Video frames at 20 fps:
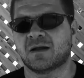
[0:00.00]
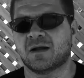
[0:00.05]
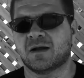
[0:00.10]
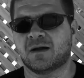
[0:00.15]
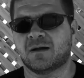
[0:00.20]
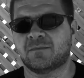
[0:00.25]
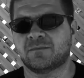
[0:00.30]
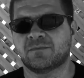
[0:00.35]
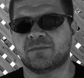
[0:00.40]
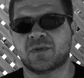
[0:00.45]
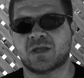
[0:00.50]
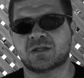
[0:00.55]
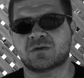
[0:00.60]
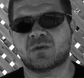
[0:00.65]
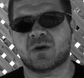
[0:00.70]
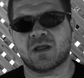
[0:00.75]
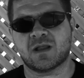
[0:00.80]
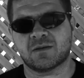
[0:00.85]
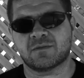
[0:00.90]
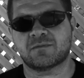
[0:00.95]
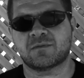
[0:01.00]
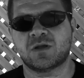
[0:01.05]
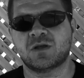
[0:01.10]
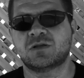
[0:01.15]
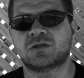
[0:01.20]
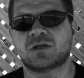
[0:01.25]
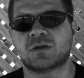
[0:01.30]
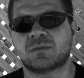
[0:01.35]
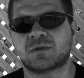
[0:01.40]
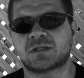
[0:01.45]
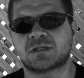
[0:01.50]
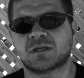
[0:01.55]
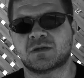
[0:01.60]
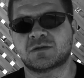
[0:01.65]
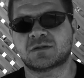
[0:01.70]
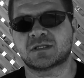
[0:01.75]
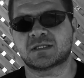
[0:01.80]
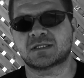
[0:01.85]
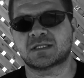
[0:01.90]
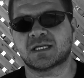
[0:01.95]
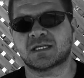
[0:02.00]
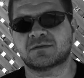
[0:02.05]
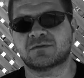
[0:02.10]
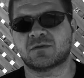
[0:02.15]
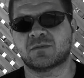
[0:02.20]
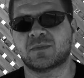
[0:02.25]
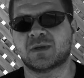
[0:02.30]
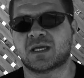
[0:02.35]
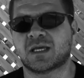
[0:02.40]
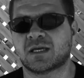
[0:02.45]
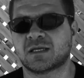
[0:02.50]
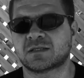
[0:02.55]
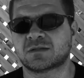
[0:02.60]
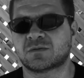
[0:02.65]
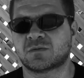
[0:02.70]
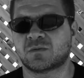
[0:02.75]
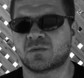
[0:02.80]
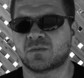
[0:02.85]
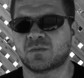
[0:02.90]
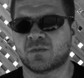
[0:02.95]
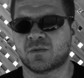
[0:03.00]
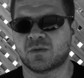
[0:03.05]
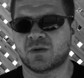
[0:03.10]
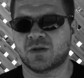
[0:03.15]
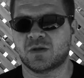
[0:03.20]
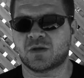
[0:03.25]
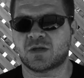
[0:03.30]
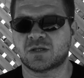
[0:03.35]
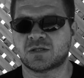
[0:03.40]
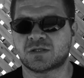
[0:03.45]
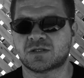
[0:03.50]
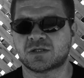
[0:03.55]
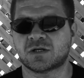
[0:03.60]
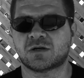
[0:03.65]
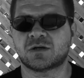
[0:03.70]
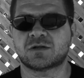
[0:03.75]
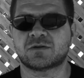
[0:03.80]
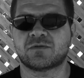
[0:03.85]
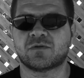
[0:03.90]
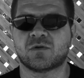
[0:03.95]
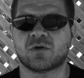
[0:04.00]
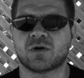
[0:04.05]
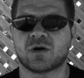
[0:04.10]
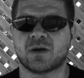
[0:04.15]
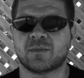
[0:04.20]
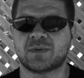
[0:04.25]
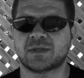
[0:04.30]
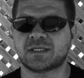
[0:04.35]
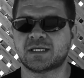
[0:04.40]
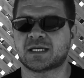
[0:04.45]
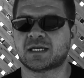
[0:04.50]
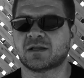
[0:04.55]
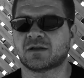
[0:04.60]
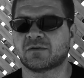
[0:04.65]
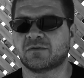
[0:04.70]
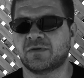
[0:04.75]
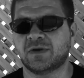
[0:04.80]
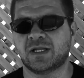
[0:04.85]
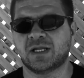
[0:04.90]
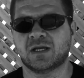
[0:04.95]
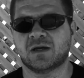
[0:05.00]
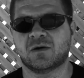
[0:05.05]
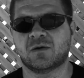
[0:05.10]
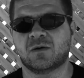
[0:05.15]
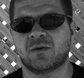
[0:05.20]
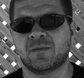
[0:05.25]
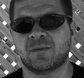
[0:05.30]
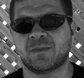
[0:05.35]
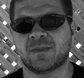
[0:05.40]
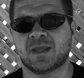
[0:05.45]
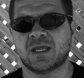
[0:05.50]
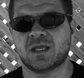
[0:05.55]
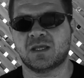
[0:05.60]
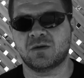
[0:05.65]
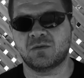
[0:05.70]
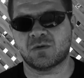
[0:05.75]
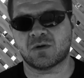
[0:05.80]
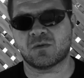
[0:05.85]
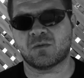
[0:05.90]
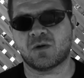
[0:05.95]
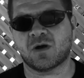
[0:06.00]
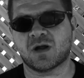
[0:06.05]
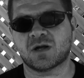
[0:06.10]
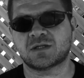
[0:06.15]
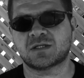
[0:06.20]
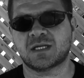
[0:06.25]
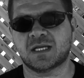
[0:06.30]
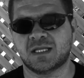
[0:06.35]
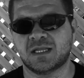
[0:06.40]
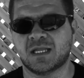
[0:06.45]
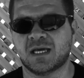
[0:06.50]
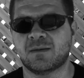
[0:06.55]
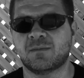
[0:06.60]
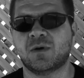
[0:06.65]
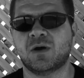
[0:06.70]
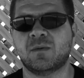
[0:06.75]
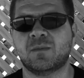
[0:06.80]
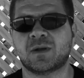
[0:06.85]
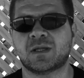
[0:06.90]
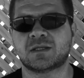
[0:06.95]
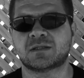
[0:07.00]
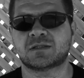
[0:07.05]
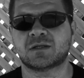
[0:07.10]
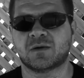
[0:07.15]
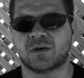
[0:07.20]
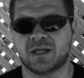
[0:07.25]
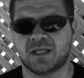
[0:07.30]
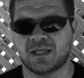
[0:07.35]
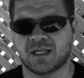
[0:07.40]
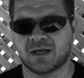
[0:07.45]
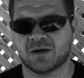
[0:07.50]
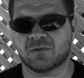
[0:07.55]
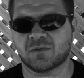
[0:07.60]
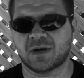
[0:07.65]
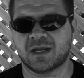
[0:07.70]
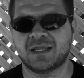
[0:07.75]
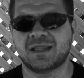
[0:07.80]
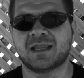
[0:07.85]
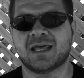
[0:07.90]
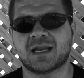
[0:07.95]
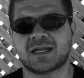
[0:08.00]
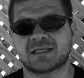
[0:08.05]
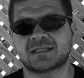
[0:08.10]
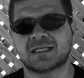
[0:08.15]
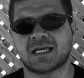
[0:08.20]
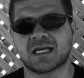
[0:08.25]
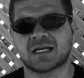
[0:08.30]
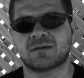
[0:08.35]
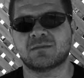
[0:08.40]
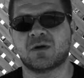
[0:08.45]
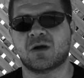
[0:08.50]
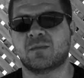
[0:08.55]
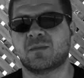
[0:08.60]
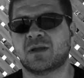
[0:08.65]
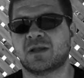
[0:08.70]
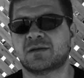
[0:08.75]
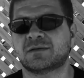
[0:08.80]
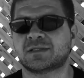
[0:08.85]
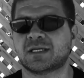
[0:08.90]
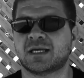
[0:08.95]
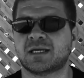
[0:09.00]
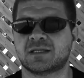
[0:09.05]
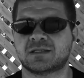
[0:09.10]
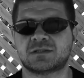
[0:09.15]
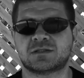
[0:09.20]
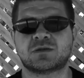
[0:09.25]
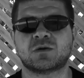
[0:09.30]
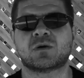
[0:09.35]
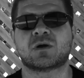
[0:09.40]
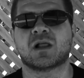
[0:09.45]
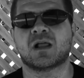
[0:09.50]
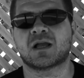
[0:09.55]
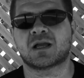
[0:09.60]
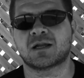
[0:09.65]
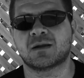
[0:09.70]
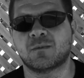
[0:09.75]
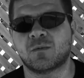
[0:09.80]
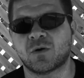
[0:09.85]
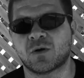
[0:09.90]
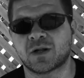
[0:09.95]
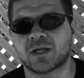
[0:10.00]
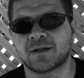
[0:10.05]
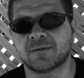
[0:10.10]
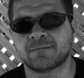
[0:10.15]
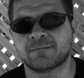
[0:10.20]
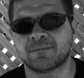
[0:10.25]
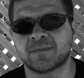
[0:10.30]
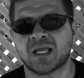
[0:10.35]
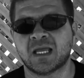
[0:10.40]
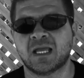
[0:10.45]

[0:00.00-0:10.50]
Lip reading: that's why YouTube is so successful, because you can search for a particular video that you want to watch in that moment. So in that exact moment, say it's 2 o'clock in the morning,